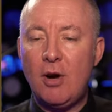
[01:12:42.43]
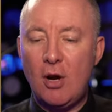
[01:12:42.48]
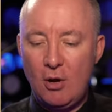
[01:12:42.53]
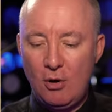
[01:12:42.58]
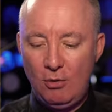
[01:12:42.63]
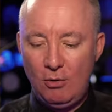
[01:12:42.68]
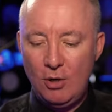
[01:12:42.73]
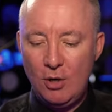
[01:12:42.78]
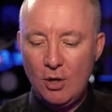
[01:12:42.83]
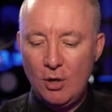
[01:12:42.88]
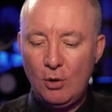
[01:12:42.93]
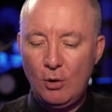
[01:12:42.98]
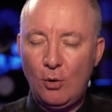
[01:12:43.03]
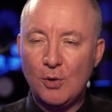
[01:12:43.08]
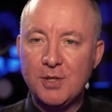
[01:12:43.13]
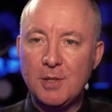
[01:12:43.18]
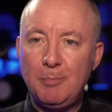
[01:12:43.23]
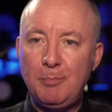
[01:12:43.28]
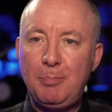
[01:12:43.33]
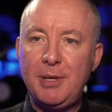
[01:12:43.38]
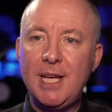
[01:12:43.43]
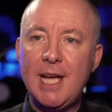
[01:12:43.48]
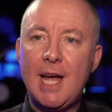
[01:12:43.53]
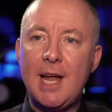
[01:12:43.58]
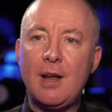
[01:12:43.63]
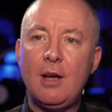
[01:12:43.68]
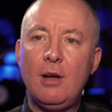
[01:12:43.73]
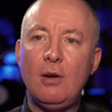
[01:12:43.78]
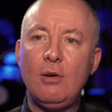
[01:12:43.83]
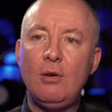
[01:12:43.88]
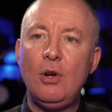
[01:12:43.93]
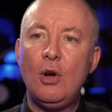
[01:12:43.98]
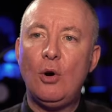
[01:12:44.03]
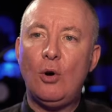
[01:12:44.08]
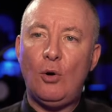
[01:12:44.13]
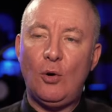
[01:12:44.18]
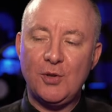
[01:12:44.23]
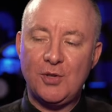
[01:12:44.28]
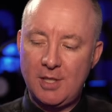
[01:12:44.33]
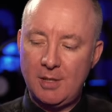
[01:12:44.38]
roll or some piano
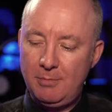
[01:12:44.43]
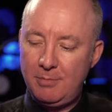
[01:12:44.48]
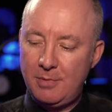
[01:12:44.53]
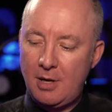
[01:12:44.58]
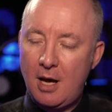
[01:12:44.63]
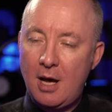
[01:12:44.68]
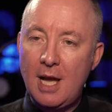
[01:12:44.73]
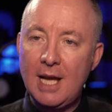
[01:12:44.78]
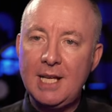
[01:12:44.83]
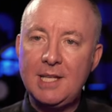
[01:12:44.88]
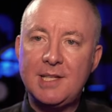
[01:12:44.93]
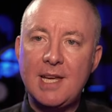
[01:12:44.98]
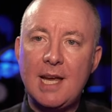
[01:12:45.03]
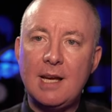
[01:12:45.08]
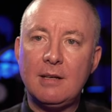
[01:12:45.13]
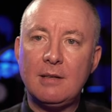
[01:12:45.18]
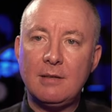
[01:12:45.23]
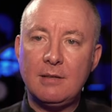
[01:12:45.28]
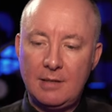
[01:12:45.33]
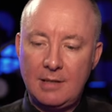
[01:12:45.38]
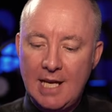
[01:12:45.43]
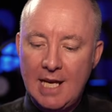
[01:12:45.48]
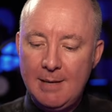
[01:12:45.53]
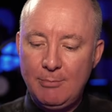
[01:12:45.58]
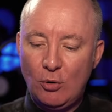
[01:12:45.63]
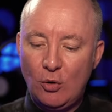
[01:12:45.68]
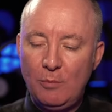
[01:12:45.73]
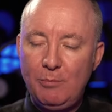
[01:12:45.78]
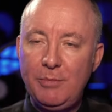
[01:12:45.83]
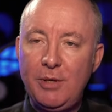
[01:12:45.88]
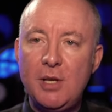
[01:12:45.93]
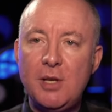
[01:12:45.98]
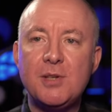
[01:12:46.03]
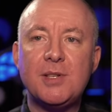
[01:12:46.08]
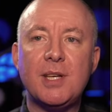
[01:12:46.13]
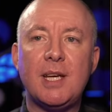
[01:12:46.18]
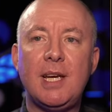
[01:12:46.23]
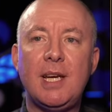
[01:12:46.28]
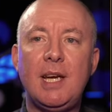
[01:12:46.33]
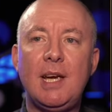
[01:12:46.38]
or some high tech keyboard
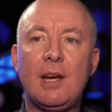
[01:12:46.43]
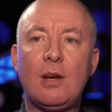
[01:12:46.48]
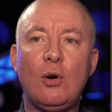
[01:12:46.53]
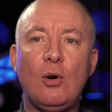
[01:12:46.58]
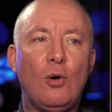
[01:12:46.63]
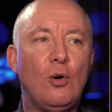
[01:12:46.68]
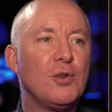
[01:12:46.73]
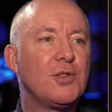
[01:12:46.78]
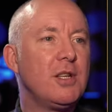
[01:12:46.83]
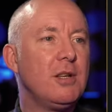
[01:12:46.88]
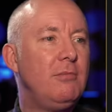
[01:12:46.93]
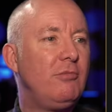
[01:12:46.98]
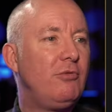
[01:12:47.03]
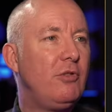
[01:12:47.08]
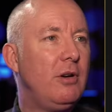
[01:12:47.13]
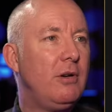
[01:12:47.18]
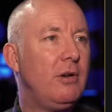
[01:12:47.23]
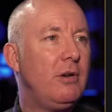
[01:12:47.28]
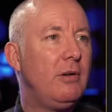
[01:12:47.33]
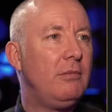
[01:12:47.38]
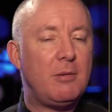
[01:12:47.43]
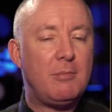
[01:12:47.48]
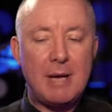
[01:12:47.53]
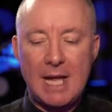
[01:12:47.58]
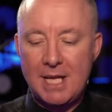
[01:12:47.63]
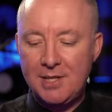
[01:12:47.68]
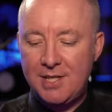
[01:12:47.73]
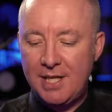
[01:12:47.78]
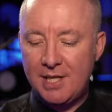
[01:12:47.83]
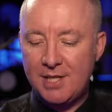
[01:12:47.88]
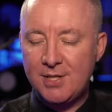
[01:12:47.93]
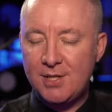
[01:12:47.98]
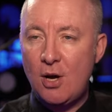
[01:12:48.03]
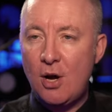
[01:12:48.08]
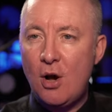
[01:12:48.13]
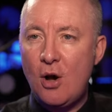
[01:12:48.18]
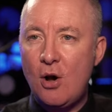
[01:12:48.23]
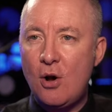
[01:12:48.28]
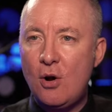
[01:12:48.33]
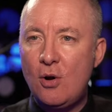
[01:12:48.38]
music or some romantic
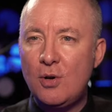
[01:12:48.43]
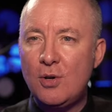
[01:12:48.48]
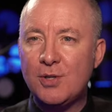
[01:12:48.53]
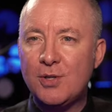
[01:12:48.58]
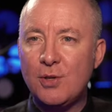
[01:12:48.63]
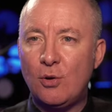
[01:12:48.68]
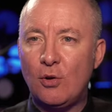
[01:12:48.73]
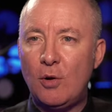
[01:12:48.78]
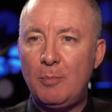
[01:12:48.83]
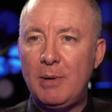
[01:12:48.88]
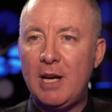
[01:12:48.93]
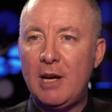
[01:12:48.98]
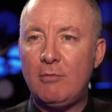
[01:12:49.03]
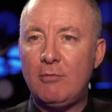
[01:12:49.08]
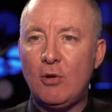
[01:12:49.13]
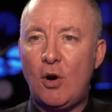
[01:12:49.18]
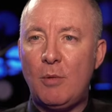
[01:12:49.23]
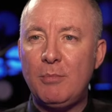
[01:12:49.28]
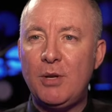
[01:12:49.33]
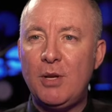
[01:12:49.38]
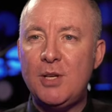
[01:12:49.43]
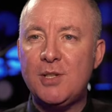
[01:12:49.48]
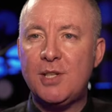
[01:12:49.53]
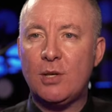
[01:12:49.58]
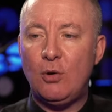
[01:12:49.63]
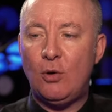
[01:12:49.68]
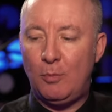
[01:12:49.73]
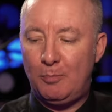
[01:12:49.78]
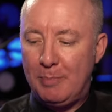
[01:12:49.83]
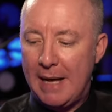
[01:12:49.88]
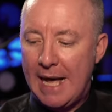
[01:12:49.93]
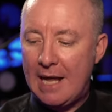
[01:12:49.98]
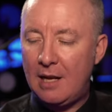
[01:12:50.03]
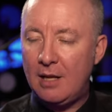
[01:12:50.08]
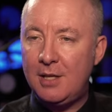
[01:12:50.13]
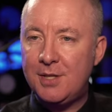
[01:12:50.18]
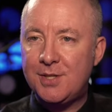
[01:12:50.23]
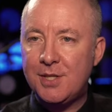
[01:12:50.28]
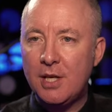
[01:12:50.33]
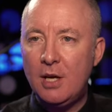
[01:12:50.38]
songs or a bit of rock music or
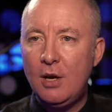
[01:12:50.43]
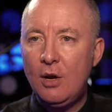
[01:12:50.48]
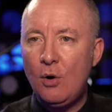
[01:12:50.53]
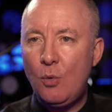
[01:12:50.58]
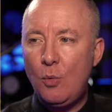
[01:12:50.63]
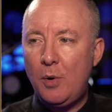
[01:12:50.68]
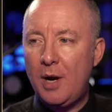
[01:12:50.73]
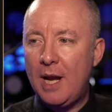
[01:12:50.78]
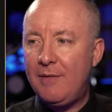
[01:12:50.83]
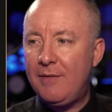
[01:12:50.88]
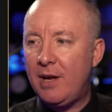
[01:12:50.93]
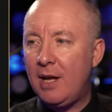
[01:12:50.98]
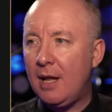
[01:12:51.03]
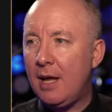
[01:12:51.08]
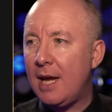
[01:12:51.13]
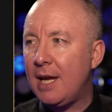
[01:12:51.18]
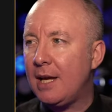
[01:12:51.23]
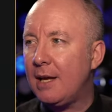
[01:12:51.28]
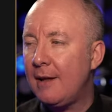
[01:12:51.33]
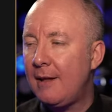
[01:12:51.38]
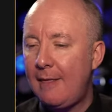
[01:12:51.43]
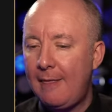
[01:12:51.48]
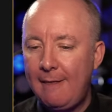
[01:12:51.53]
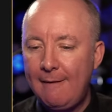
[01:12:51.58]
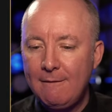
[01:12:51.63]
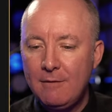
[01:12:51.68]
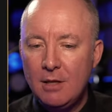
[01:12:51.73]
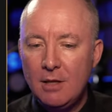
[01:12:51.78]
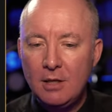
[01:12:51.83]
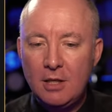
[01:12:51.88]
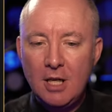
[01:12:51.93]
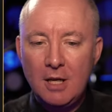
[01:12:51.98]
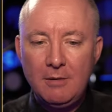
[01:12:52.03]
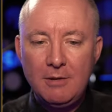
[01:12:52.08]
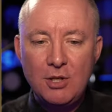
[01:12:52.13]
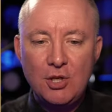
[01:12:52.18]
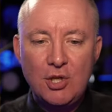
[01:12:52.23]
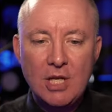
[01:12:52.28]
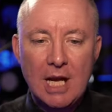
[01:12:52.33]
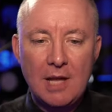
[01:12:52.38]
ballads, whatever you like. Go
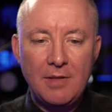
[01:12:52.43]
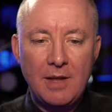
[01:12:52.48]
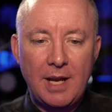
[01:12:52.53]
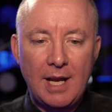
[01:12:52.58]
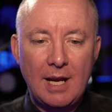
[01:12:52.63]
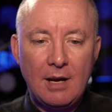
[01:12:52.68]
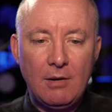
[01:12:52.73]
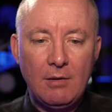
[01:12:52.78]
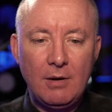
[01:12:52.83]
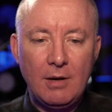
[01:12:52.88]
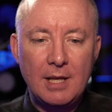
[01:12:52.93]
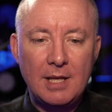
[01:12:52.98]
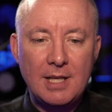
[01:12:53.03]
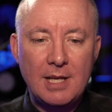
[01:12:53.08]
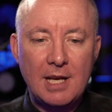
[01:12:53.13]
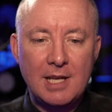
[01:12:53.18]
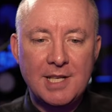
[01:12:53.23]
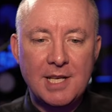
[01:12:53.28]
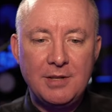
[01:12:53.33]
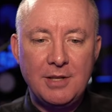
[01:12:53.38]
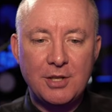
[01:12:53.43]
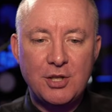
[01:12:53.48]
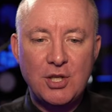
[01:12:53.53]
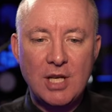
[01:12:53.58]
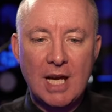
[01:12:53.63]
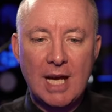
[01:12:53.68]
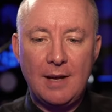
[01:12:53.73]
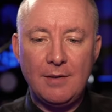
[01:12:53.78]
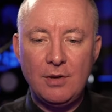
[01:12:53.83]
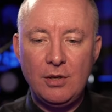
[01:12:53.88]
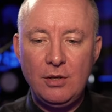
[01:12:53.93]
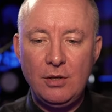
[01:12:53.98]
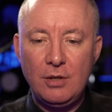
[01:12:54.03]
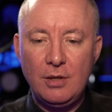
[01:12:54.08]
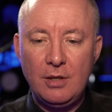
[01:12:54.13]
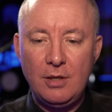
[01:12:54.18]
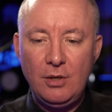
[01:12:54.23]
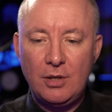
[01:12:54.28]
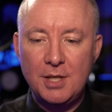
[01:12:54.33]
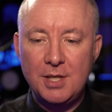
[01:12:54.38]
and check that out. It's in the chat.
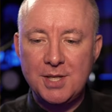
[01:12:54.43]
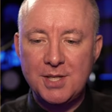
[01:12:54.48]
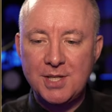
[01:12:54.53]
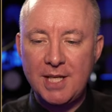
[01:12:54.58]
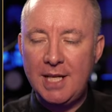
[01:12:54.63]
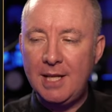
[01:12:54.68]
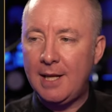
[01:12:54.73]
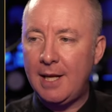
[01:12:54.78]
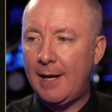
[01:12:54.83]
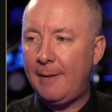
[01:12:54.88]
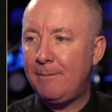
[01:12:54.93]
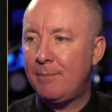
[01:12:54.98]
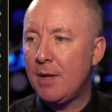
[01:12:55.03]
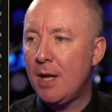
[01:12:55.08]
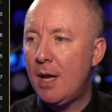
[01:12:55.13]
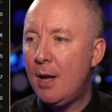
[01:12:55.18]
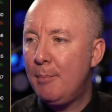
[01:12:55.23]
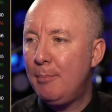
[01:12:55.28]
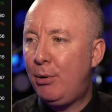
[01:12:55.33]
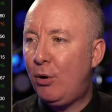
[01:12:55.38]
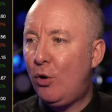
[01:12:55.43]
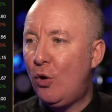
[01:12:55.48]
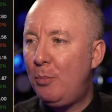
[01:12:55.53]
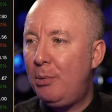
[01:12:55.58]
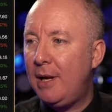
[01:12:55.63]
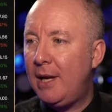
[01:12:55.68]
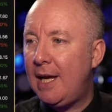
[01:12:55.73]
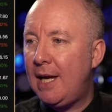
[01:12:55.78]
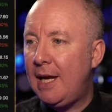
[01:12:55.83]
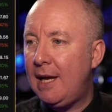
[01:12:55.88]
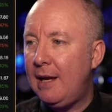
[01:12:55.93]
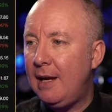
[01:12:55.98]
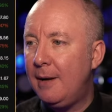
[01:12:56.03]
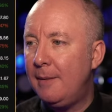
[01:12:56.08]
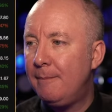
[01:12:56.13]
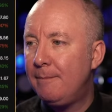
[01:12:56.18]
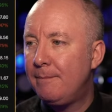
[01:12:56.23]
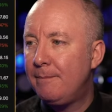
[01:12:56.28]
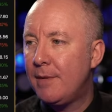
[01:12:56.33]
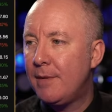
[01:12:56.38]
You can see that. Paul B